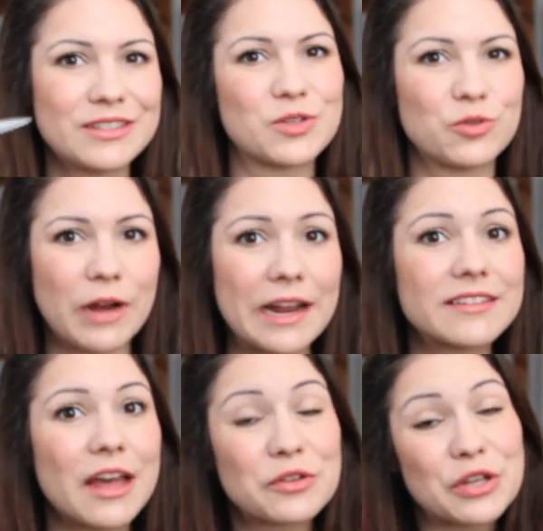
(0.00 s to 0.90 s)
to
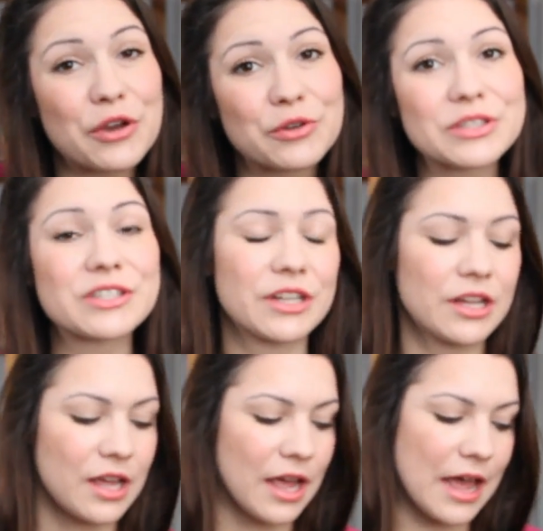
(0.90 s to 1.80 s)
write down notes
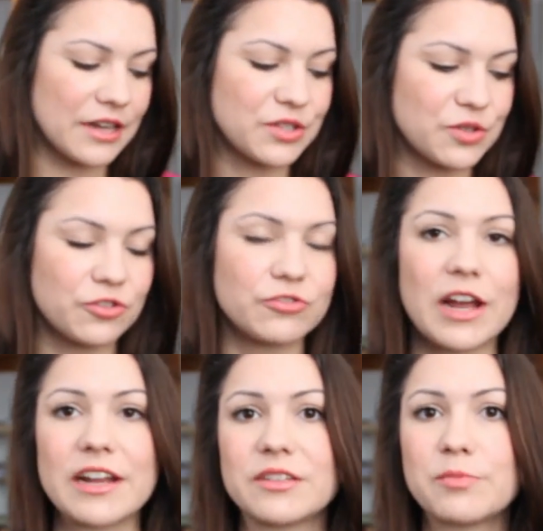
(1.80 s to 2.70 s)
and to
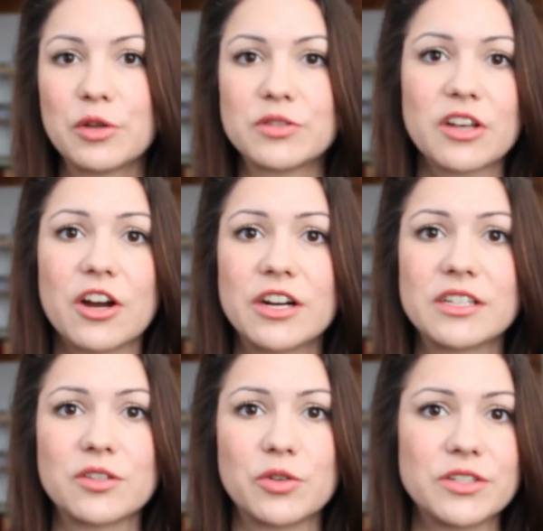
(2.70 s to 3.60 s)
write
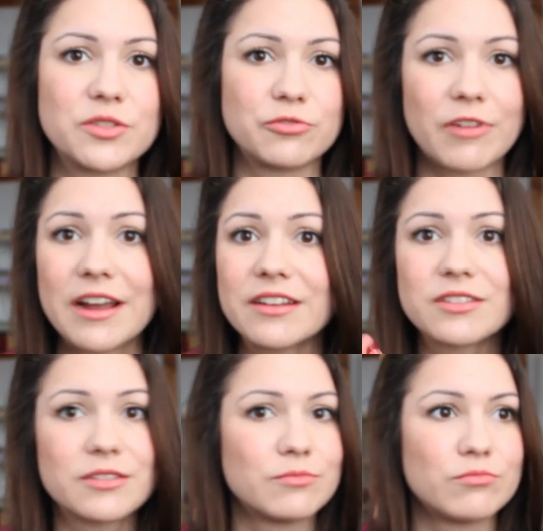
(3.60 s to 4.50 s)
postcards or to
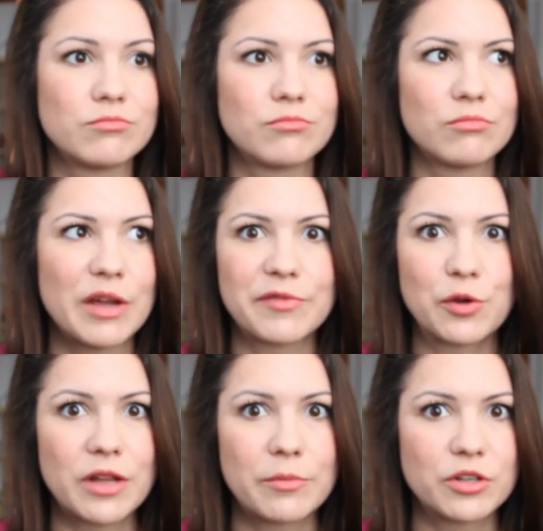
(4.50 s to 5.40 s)
write my
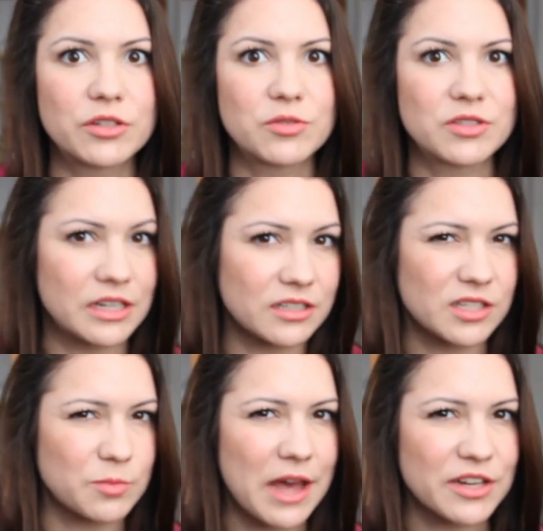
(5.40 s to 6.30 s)
phone number to
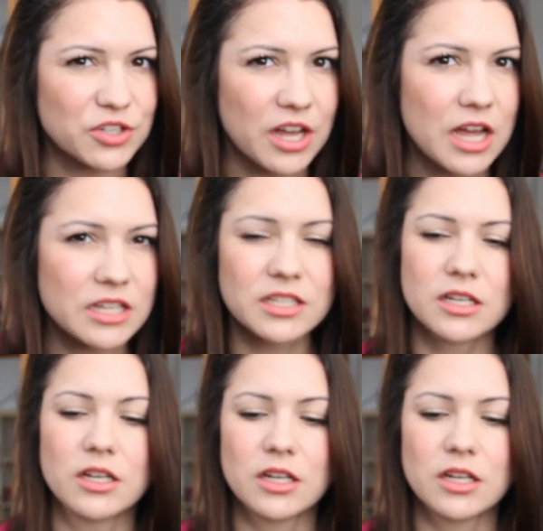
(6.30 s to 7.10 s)
sexy Spanish guys.